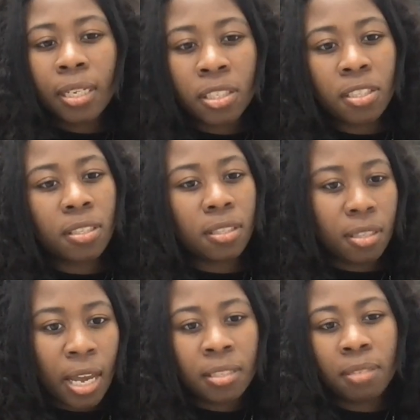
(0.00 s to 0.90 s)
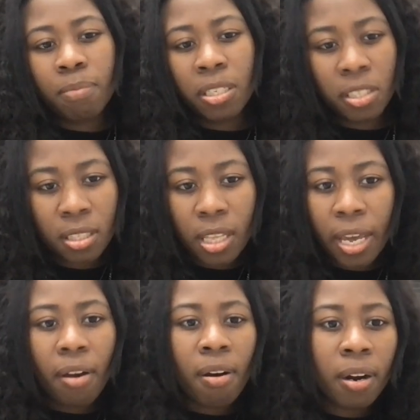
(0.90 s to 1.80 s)
just as much as
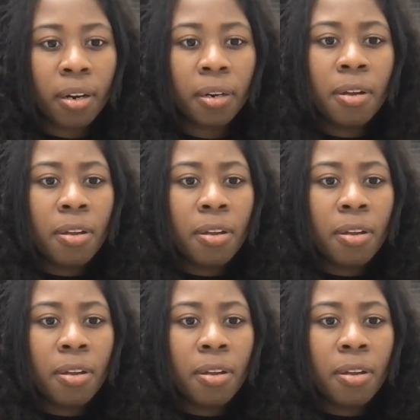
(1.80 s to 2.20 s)
they are